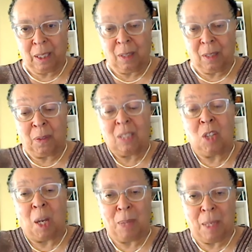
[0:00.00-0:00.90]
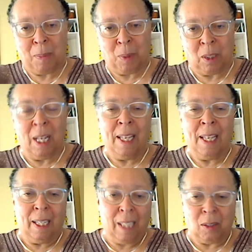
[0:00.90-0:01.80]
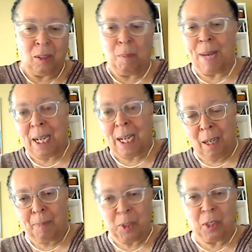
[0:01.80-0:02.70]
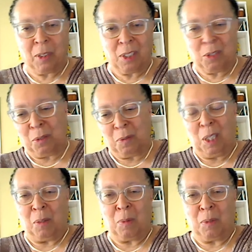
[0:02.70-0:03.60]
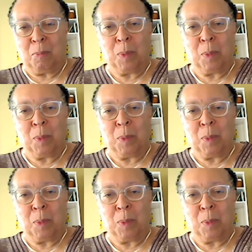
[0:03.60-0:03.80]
to fix young people and get them back up to sort of, you know,